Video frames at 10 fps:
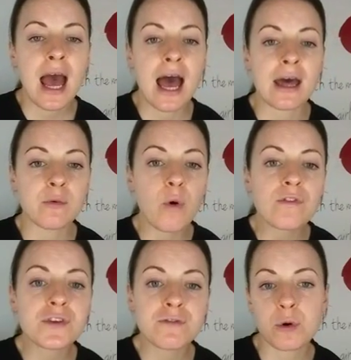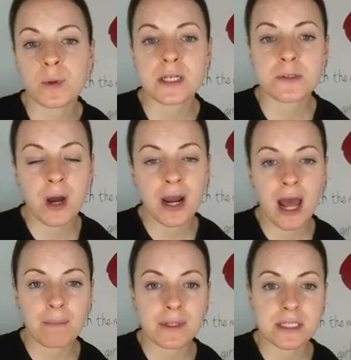And over the 4 weeks what
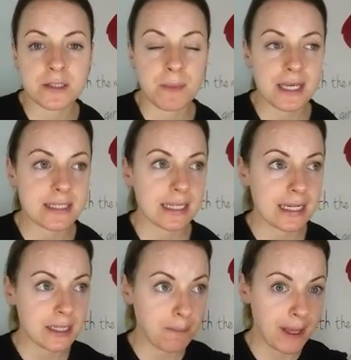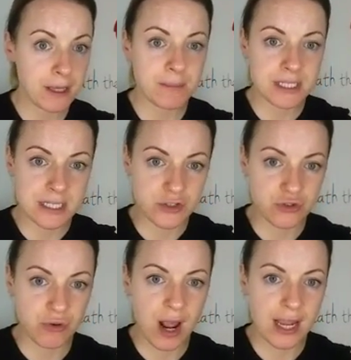happens is basically the pigment is
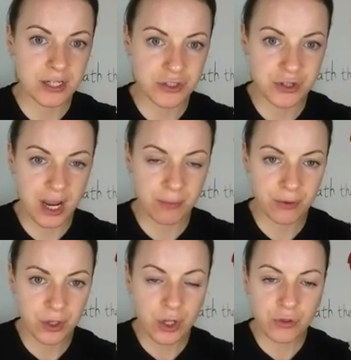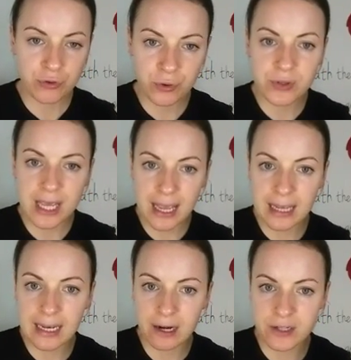dragged down through the
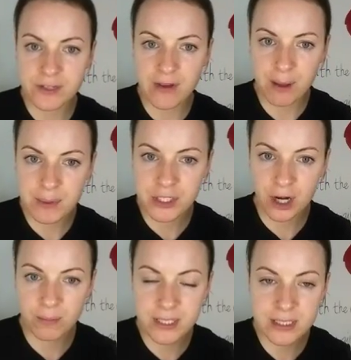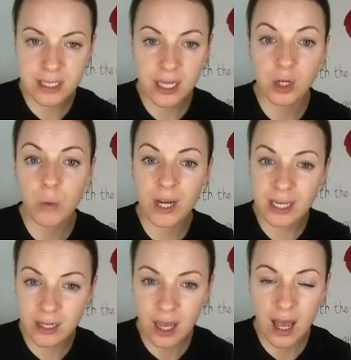8 layers of epidermis in quite
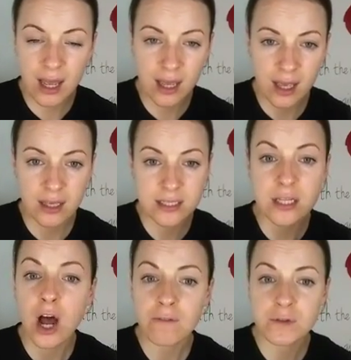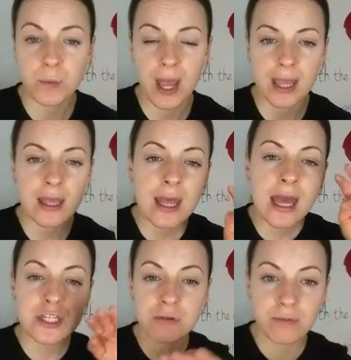a soft way
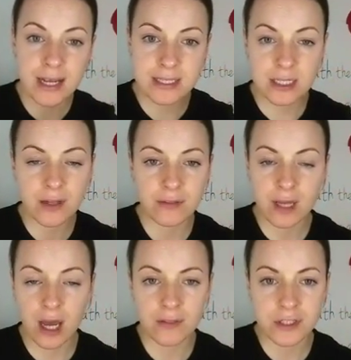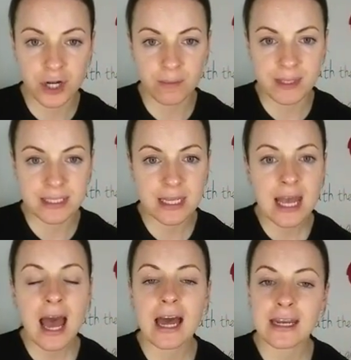to rest on the dermis.
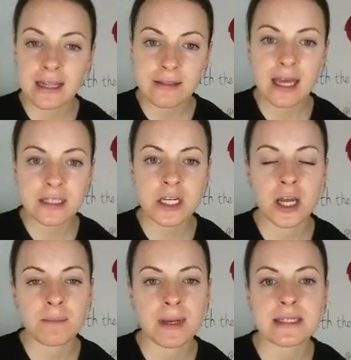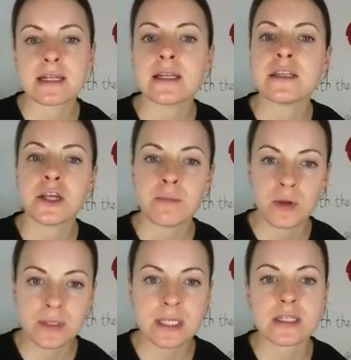And in that time basically the
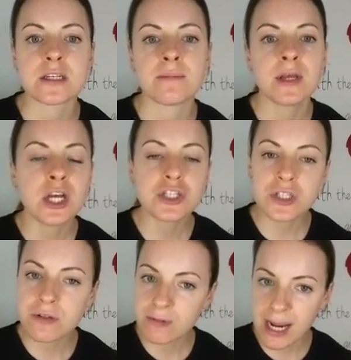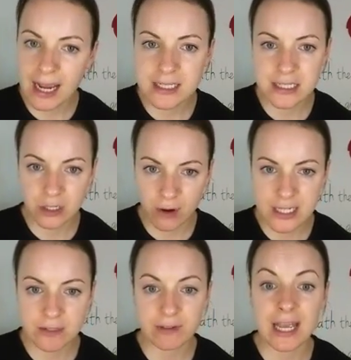immune system doesn't react as
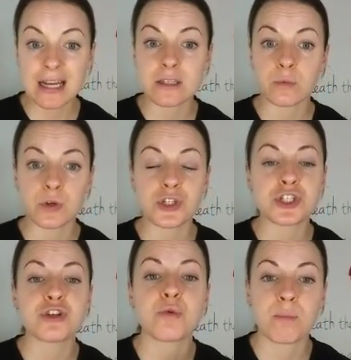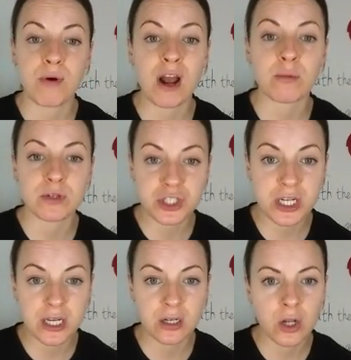aggressively as it would to a brow
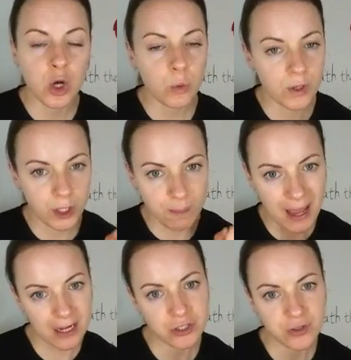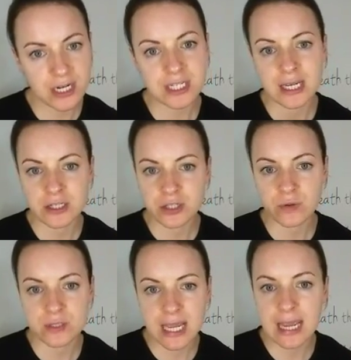machine, where you're penetrating into
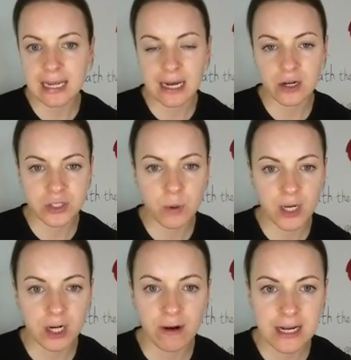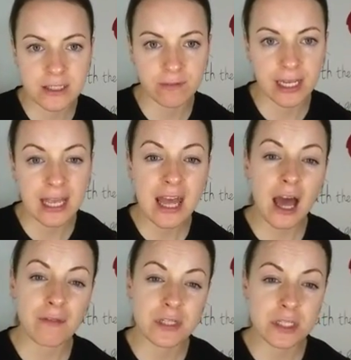those 8 layers quite aggressively,
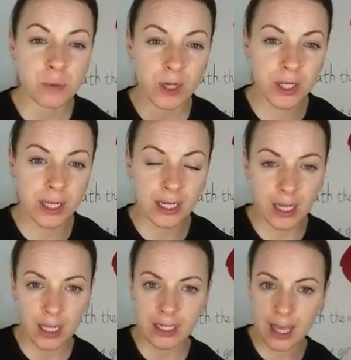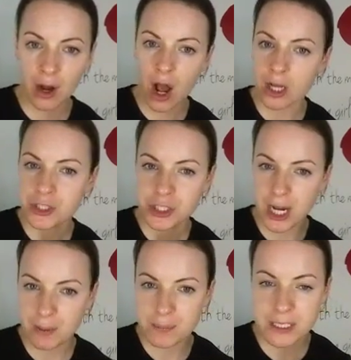and this is where you can kind of get odd
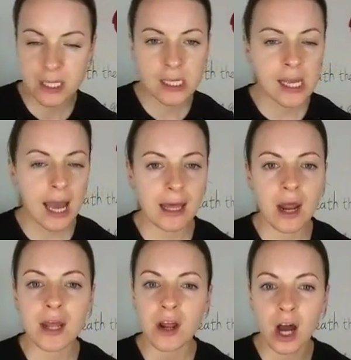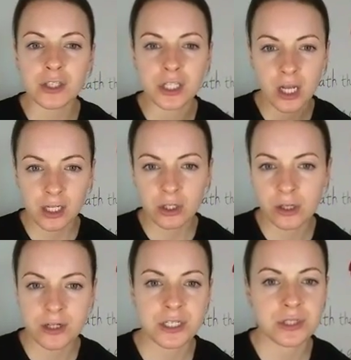shapes and an odd kind of
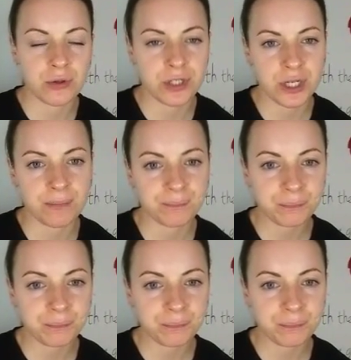colour distortion.